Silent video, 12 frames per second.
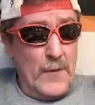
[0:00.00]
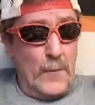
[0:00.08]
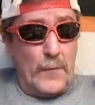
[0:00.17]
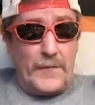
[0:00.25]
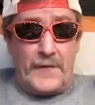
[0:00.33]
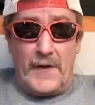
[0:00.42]

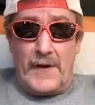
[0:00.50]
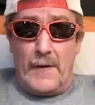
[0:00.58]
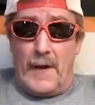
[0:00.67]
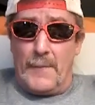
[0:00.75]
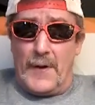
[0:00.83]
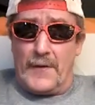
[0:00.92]
we'll see.
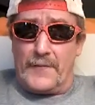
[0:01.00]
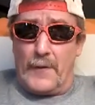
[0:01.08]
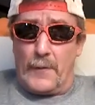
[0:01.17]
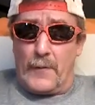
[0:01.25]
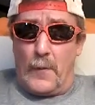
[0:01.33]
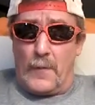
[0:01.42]
That
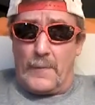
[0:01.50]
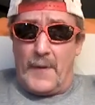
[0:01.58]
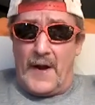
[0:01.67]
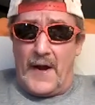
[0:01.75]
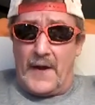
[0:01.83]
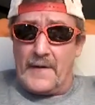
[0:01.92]
Minnesota
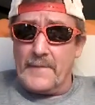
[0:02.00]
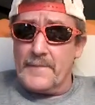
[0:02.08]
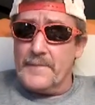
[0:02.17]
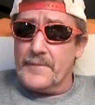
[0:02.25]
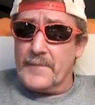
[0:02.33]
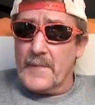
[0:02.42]
quarterback,
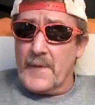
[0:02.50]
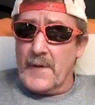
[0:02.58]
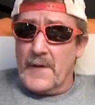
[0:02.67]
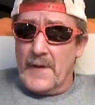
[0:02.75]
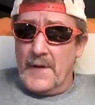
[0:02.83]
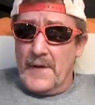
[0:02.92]

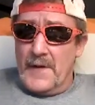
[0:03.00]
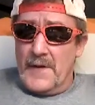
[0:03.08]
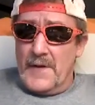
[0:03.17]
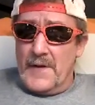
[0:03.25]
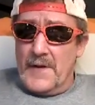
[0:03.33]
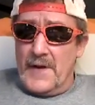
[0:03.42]

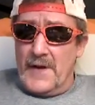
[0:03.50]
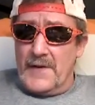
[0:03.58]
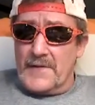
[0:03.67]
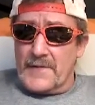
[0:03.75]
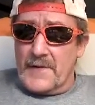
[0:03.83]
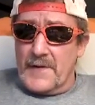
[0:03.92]

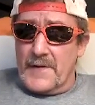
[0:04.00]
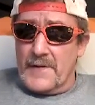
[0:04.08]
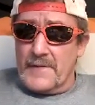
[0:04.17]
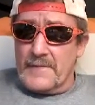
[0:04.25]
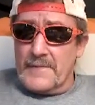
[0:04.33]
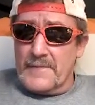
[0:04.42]
he's
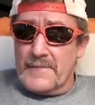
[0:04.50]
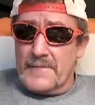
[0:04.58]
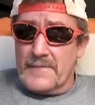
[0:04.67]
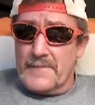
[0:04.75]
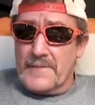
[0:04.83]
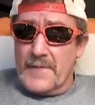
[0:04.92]
a
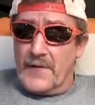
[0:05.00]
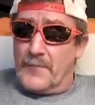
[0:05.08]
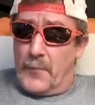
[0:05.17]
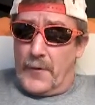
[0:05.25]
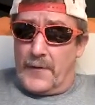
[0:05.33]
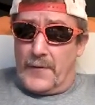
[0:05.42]

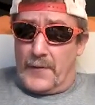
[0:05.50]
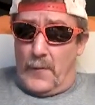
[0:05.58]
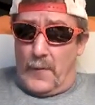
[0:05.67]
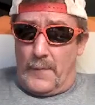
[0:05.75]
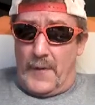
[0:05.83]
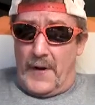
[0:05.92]
pretty good
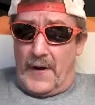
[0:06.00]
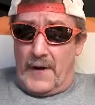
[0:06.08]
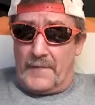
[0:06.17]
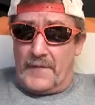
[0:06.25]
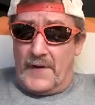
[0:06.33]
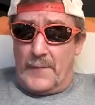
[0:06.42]
quarterback.
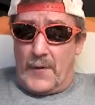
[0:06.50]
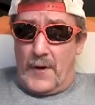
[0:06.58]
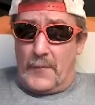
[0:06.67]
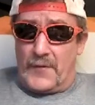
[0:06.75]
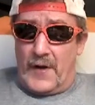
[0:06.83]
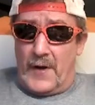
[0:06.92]
I've seen him a
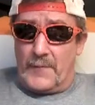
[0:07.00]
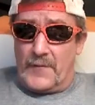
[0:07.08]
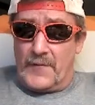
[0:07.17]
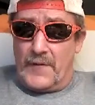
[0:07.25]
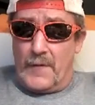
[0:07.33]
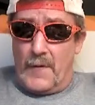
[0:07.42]
couple times
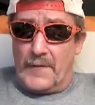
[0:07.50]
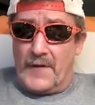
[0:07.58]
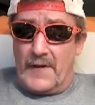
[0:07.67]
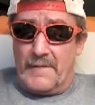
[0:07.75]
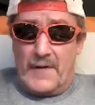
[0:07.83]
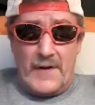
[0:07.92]
this year on
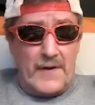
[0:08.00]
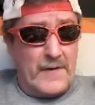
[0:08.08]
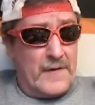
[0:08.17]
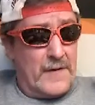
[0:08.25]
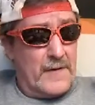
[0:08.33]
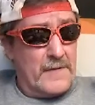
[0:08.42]
TV,
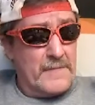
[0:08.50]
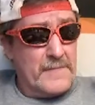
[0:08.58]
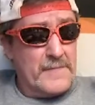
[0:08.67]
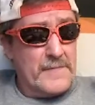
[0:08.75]
and